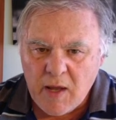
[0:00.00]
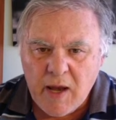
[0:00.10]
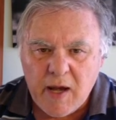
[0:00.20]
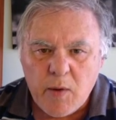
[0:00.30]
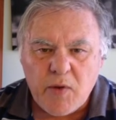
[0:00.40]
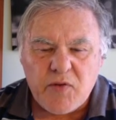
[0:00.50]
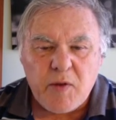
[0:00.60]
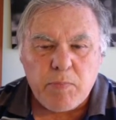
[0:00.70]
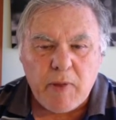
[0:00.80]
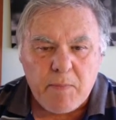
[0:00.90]
Anyway, so
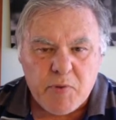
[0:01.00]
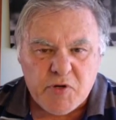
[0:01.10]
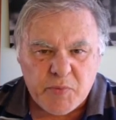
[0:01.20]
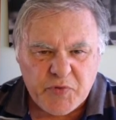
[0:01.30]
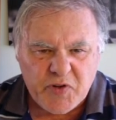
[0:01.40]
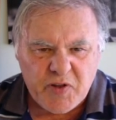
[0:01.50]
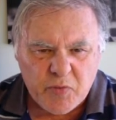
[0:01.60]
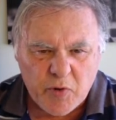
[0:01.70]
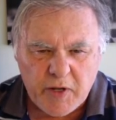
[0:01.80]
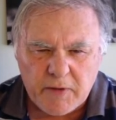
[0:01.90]
he played bishop
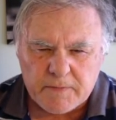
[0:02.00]
c3.